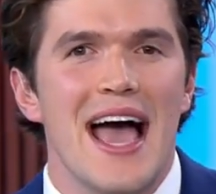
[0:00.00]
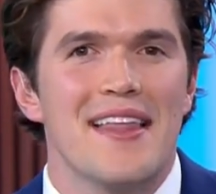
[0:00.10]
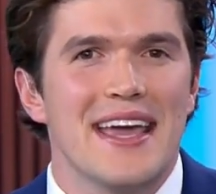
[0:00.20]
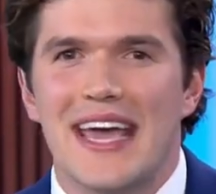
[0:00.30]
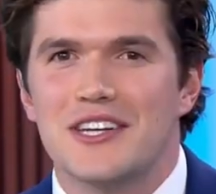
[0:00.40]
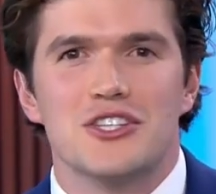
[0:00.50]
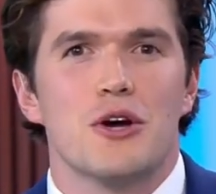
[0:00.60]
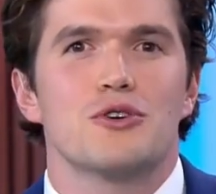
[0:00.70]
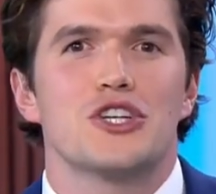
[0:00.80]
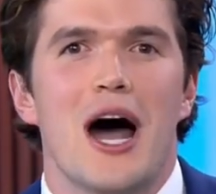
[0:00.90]
and they can't just
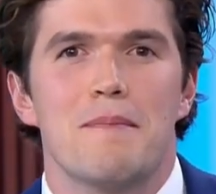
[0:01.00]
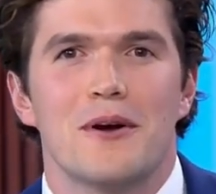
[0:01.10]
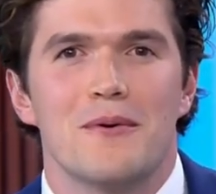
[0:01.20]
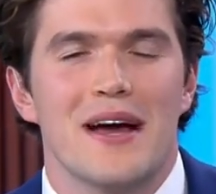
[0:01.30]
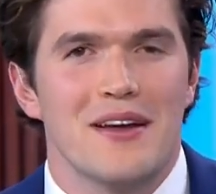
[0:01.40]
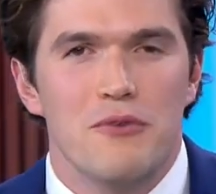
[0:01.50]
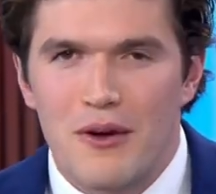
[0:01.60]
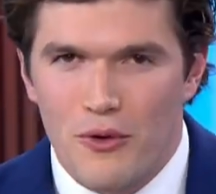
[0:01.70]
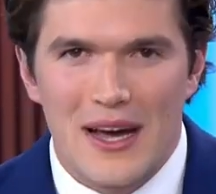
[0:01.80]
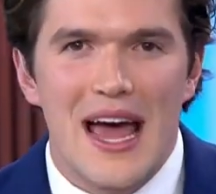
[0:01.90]
go shopping around. If,
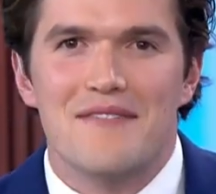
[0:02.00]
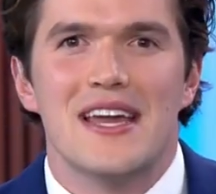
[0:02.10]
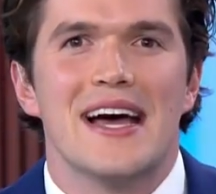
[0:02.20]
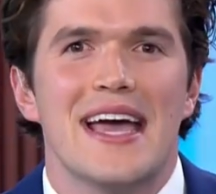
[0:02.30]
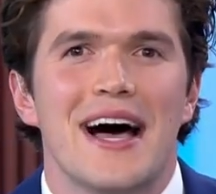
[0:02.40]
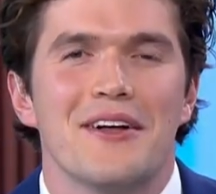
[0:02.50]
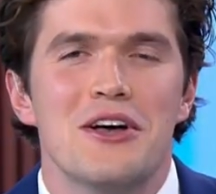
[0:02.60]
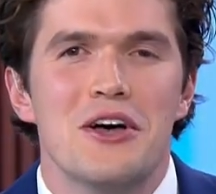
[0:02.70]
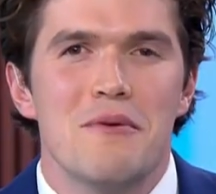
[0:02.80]
if we're going to have NIL,